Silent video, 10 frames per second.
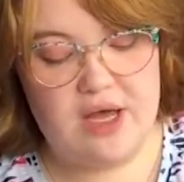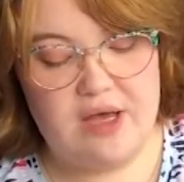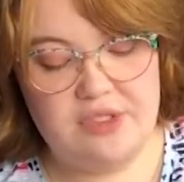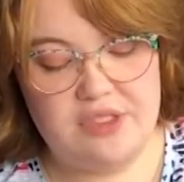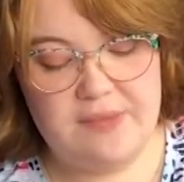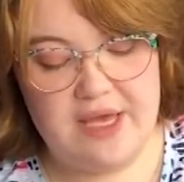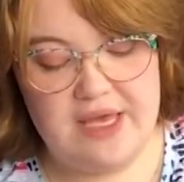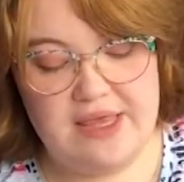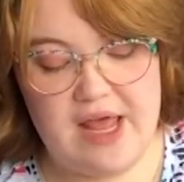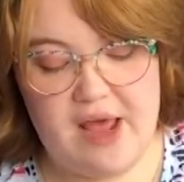I'm just
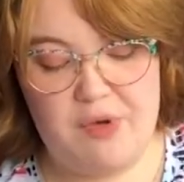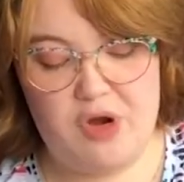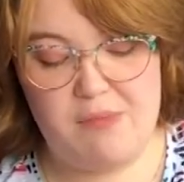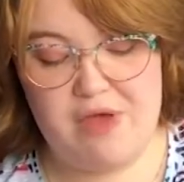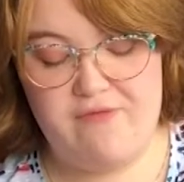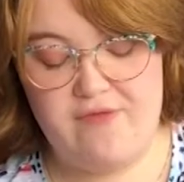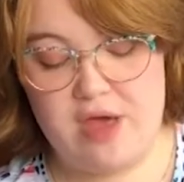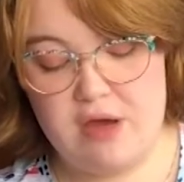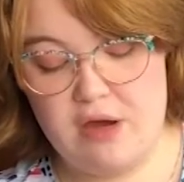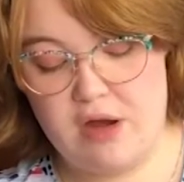picking that up, putting my
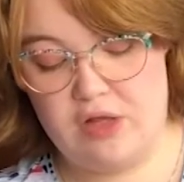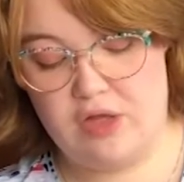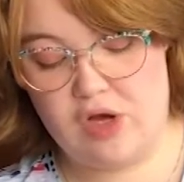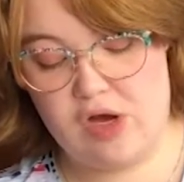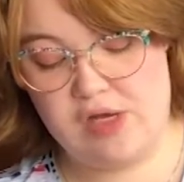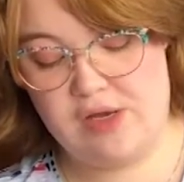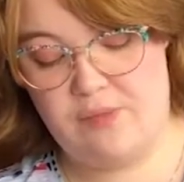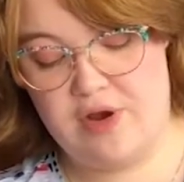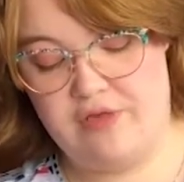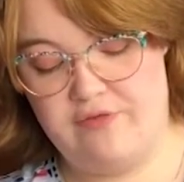finger along
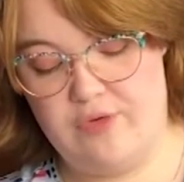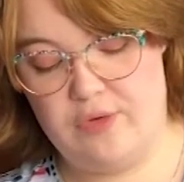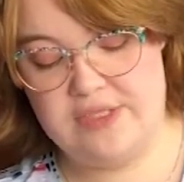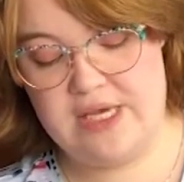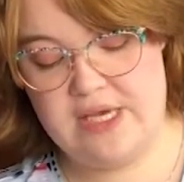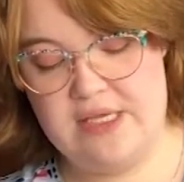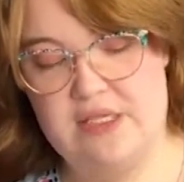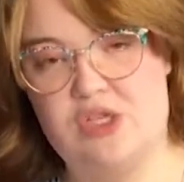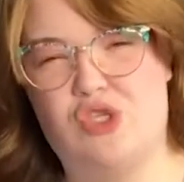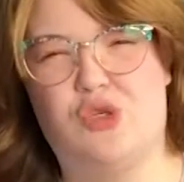where the fold
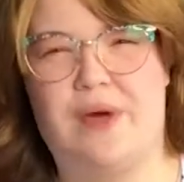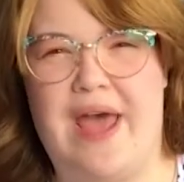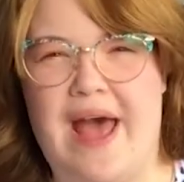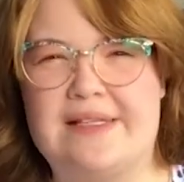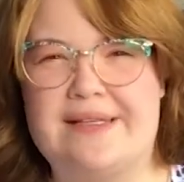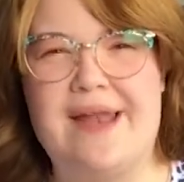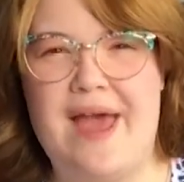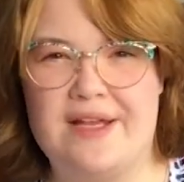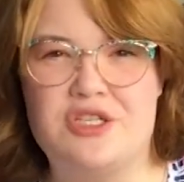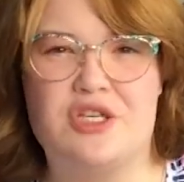is so it has an
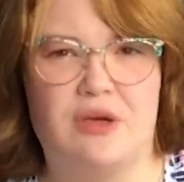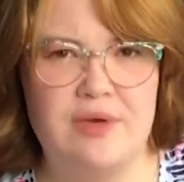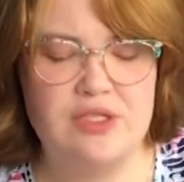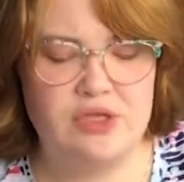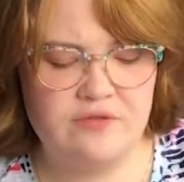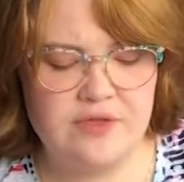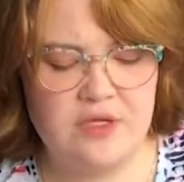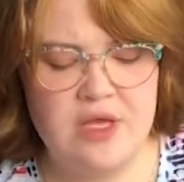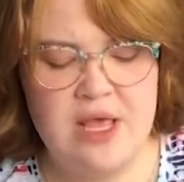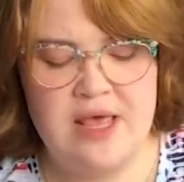edge to crease over.